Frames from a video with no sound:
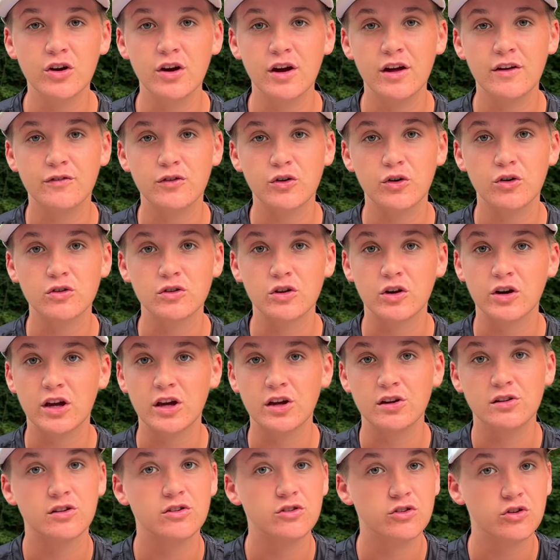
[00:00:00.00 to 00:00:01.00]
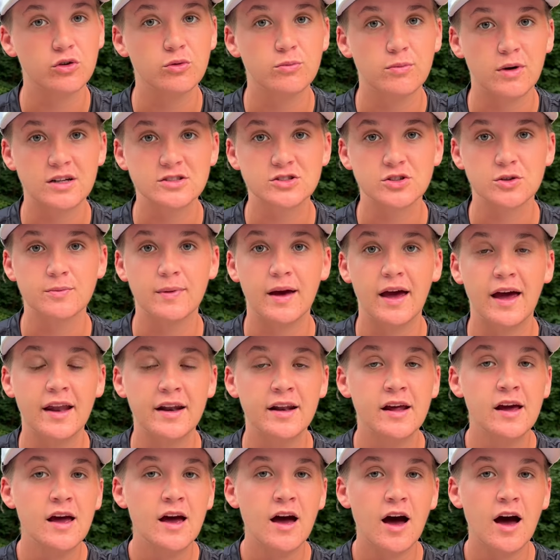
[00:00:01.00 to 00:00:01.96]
If you're looking to do Musselman,